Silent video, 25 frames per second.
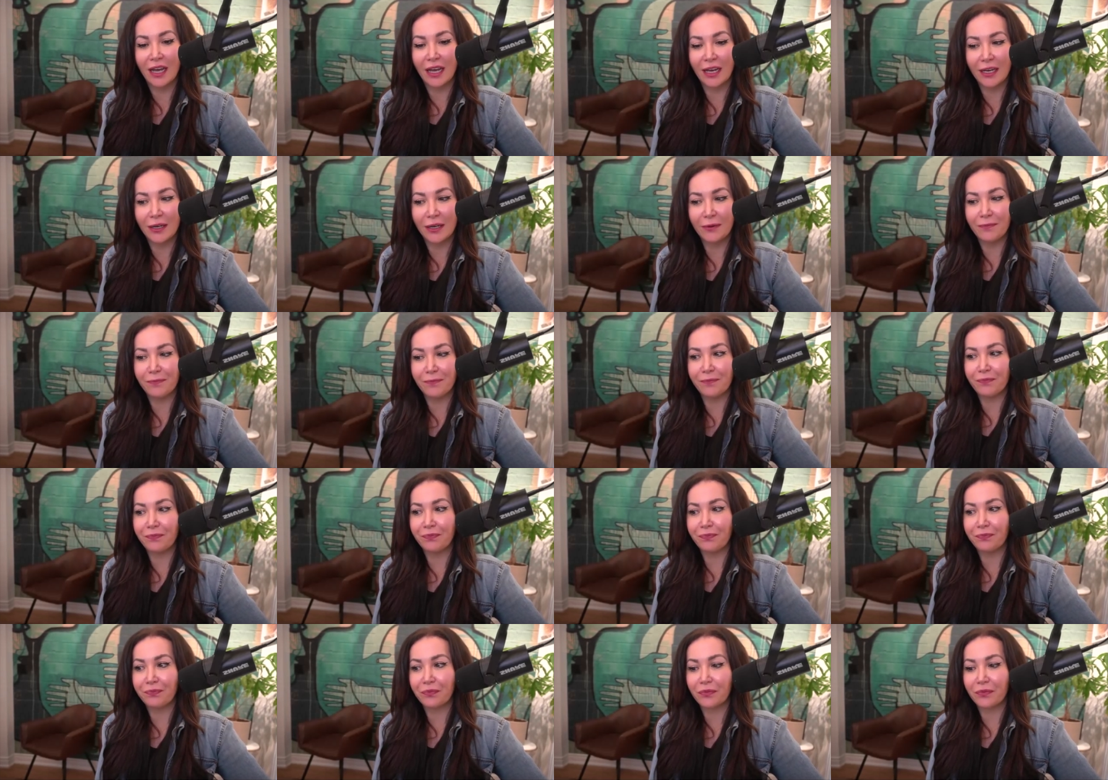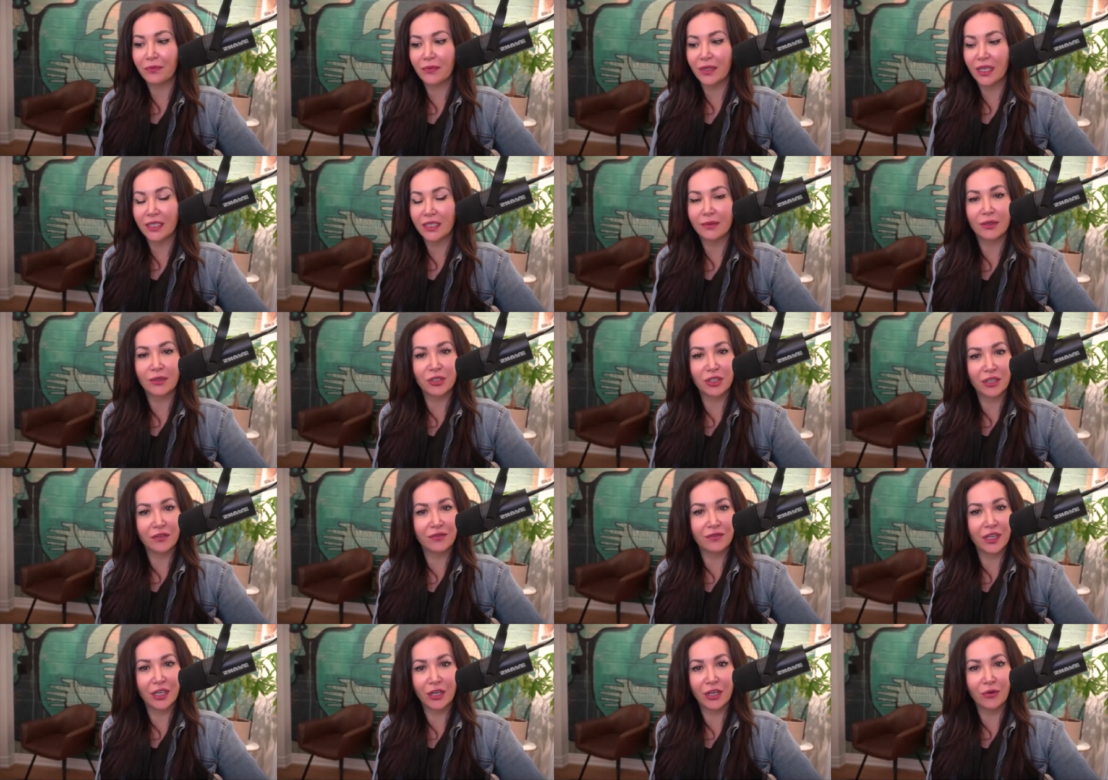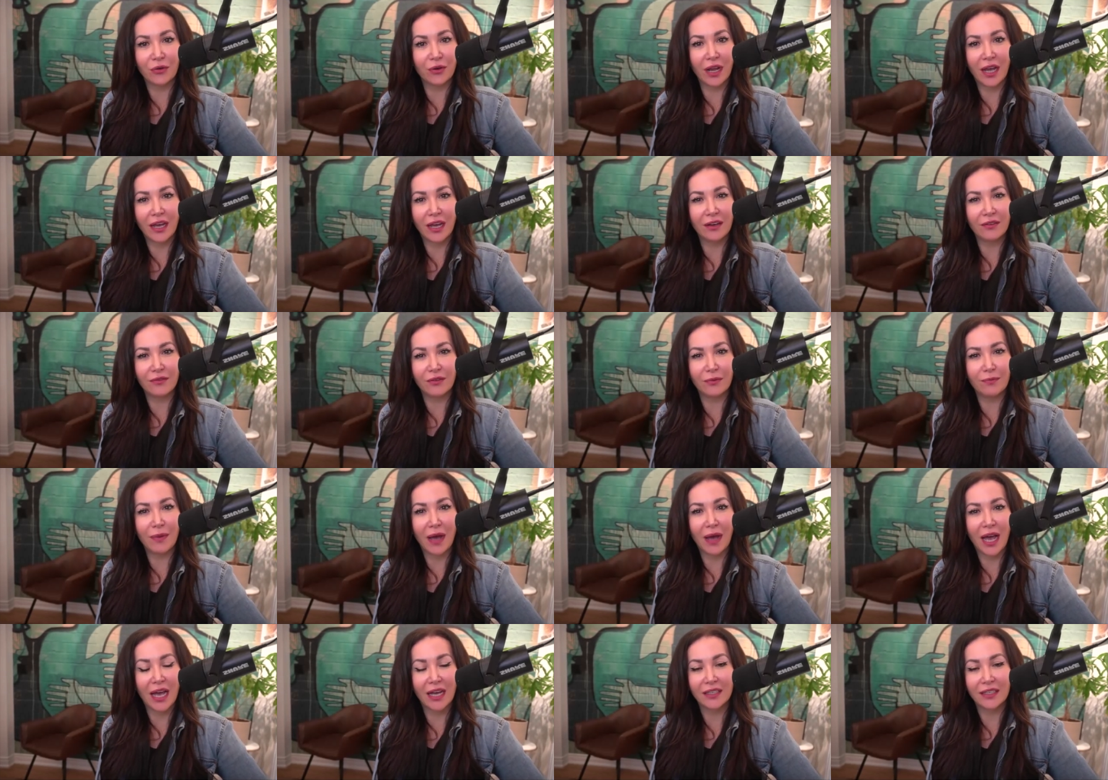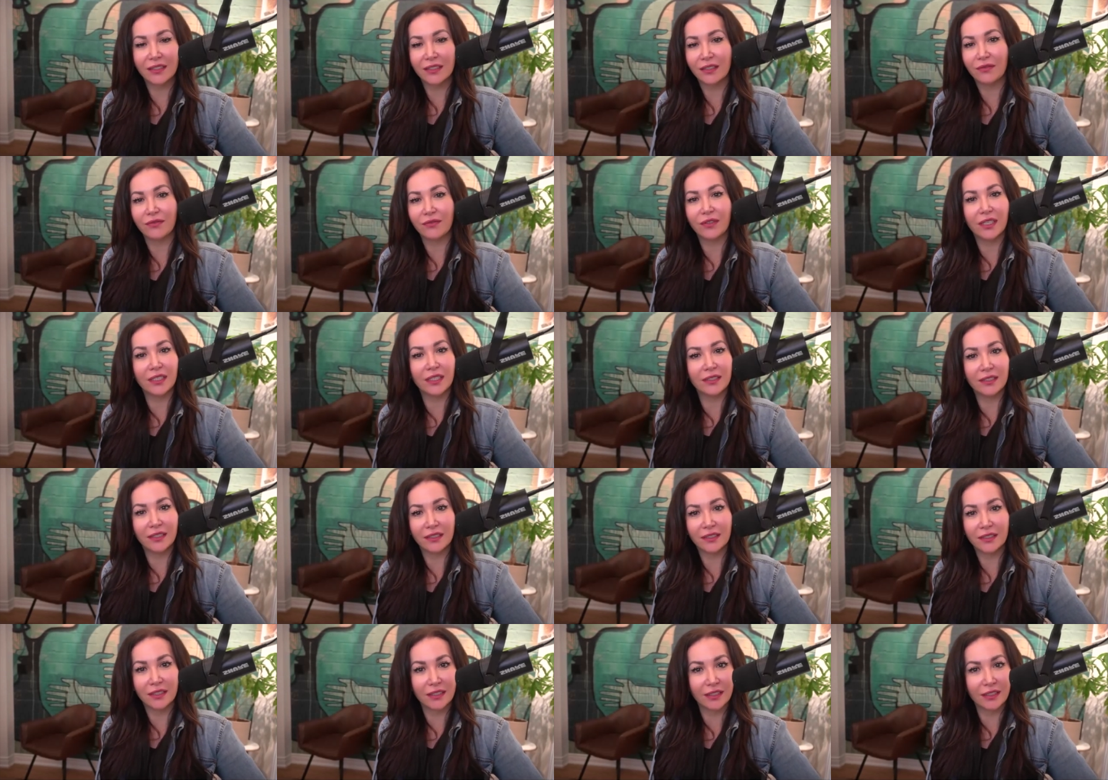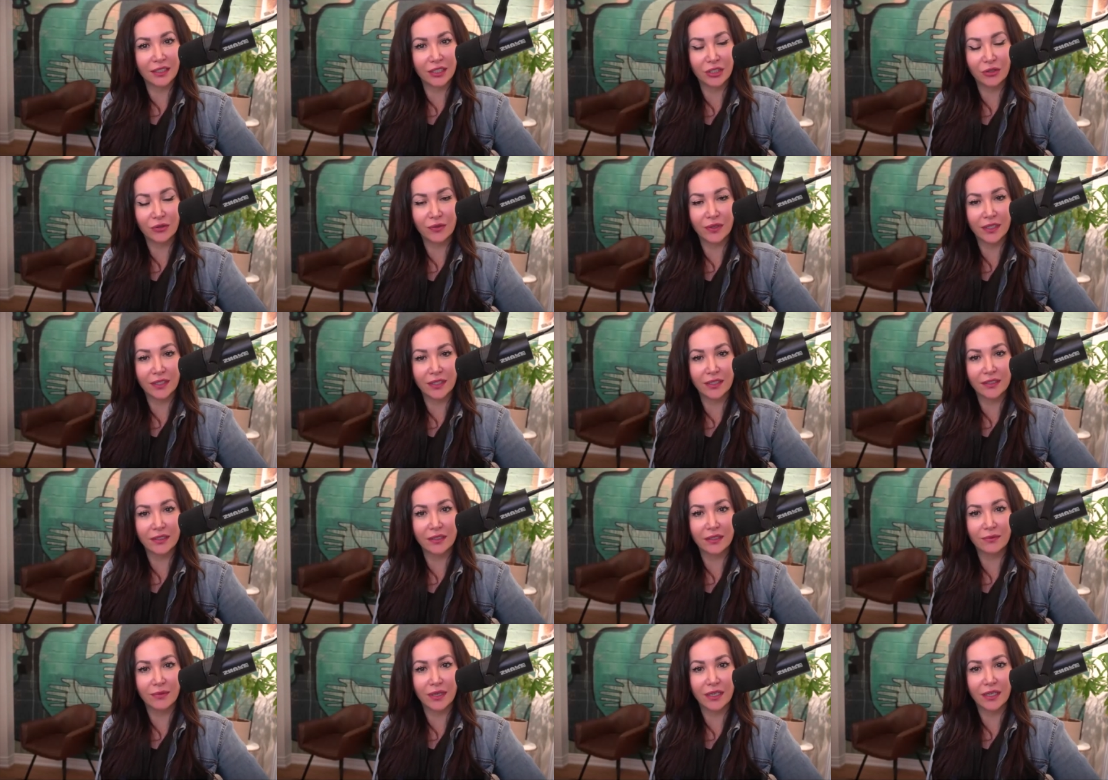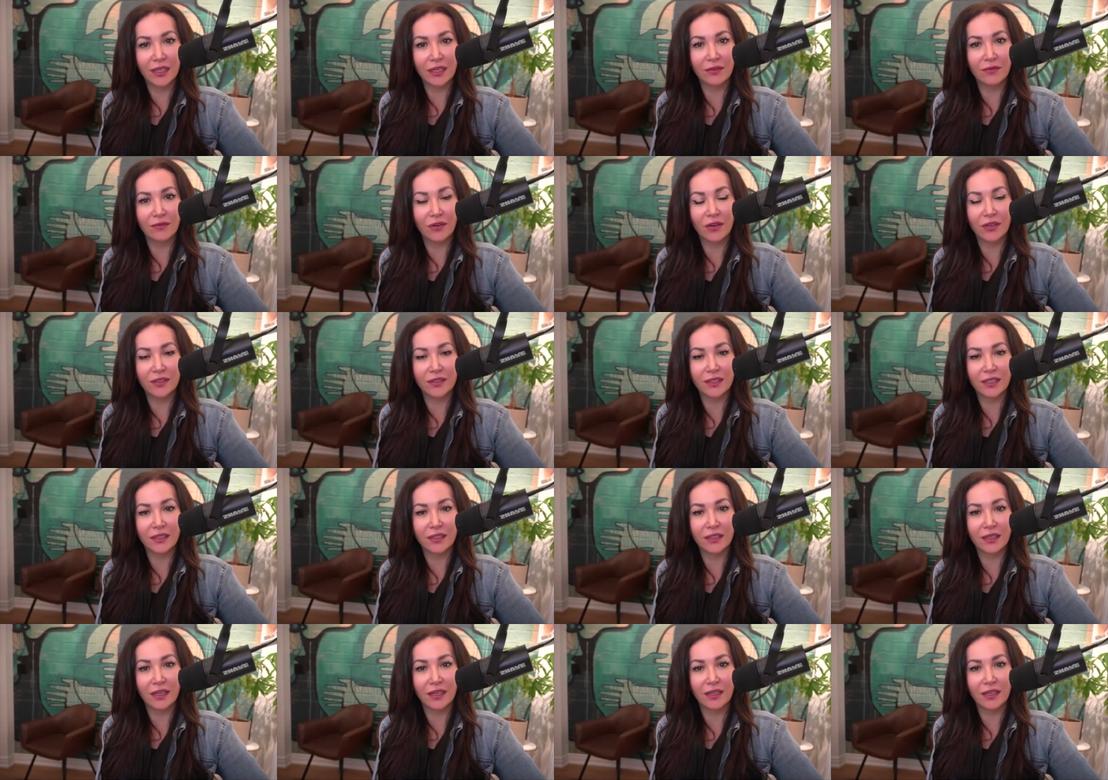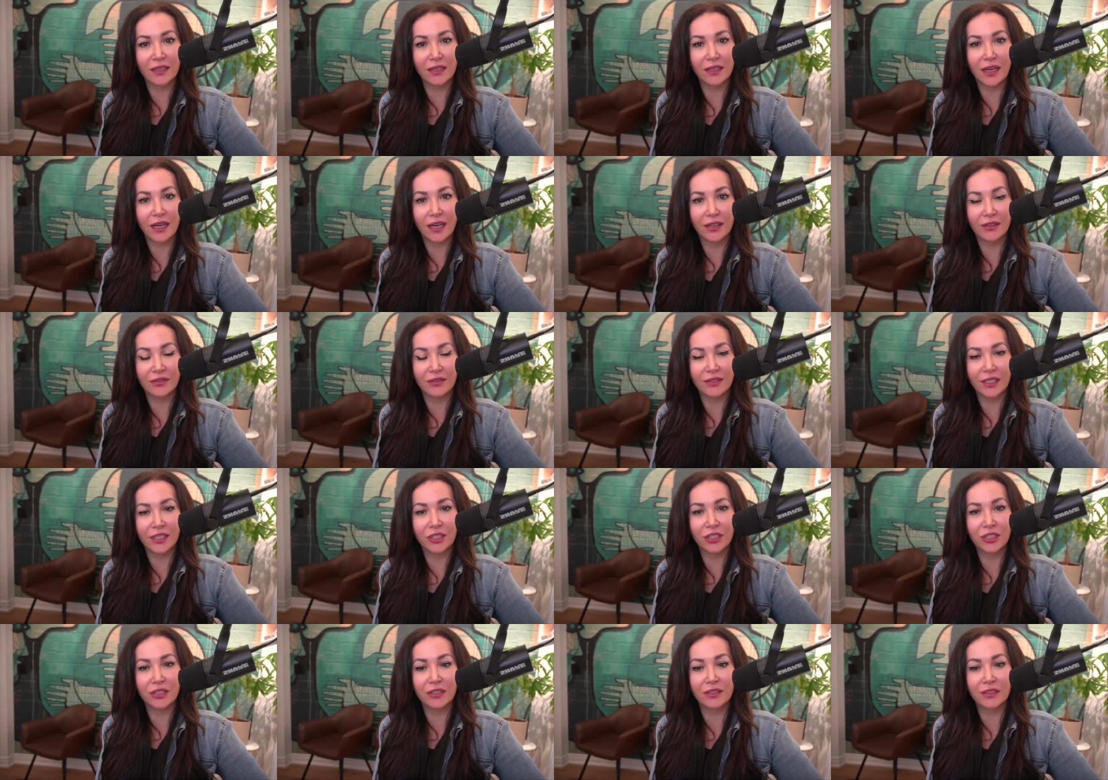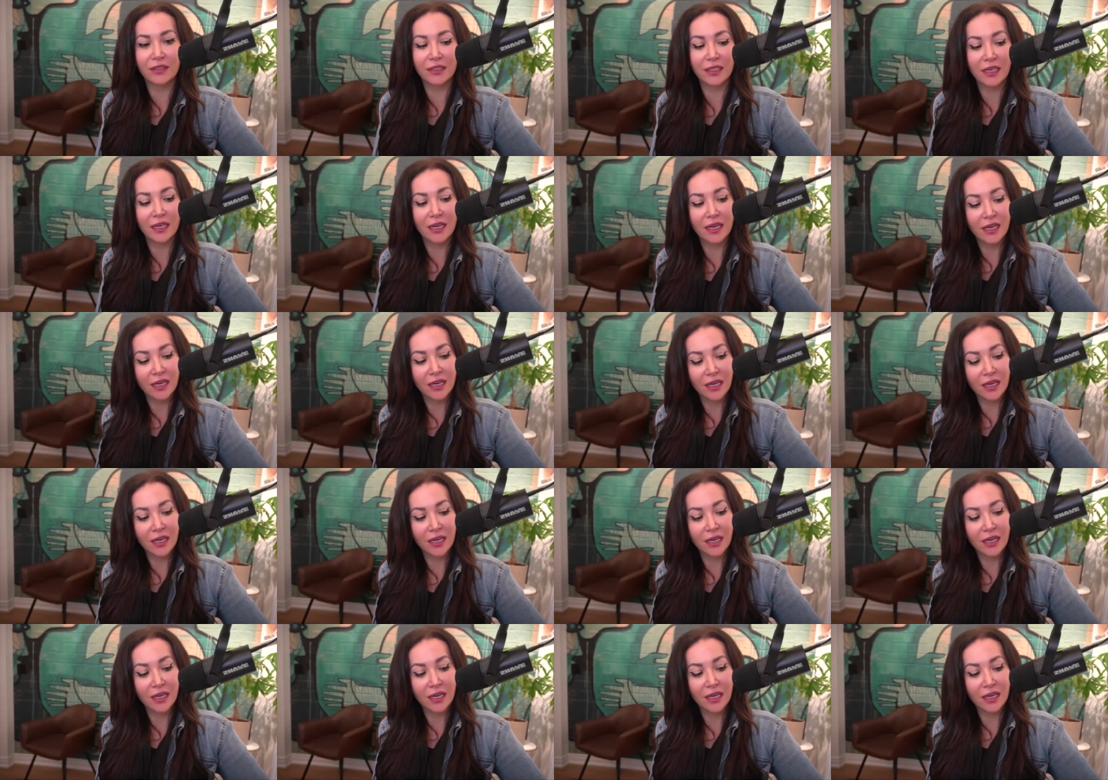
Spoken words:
Um, especially if they don't have a past of consistently doing this and making false accusations.